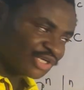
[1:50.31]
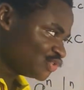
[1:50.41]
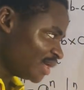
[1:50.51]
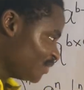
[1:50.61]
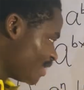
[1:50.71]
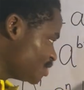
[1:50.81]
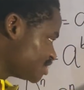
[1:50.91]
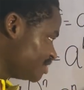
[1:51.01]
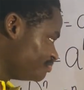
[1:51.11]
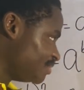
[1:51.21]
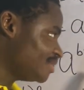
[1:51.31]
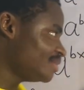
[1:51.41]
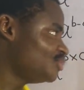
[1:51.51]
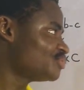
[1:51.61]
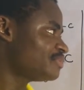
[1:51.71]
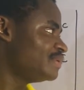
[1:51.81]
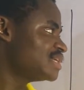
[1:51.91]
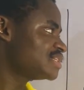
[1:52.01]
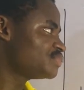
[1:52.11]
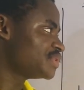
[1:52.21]
So anywhere you see B, you
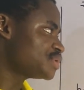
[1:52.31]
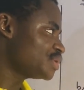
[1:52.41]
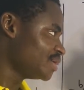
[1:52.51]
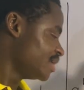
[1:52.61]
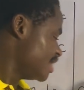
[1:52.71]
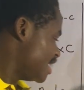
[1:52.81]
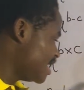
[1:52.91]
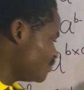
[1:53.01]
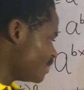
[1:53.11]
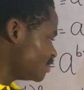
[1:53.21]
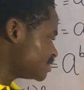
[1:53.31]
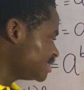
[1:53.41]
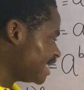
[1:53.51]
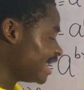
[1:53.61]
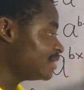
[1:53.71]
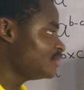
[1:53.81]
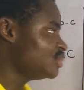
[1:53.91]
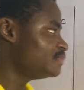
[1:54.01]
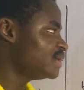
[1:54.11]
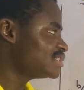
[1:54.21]
replace it with 3. Anywhere you see N, you
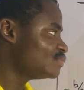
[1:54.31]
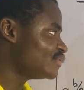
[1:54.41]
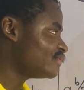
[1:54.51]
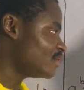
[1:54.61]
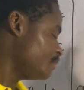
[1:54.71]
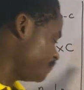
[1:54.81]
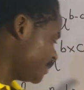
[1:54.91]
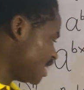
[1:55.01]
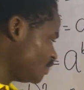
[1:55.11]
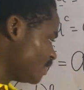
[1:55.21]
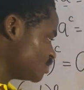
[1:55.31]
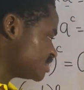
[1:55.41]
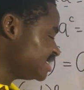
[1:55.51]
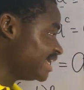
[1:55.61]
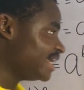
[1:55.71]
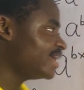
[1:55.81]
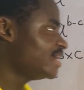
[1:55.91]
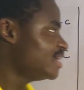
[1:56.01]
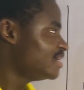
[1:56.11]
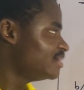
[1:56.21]
replace it with 4. Anywhere you see A,
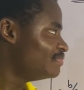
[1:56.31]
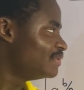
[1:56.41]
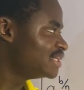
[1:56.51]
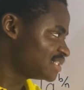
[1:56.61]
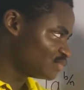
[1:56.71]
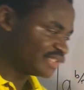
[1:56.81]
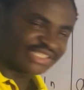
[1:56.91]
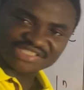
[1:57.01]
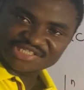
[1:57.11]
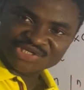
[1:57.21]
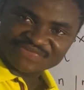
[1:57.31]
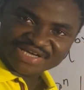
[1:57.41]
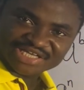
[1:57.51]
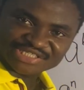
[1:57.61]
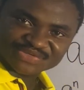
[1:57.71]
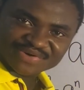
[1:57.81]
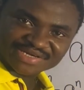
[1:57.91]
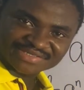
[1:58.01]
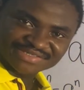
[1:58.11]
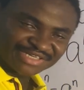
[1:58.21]
replace it with 16 over 81.
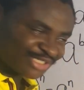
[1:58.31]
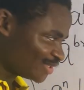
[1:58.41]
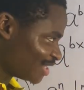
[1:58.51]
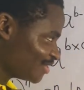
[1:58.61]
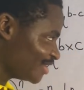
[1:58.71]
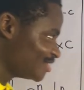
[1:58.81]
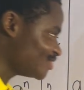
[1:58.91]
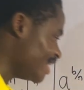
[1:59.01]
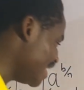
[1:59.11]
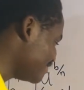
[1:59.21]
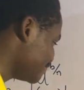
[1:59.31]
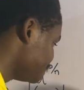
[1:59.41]
So that you're going to have.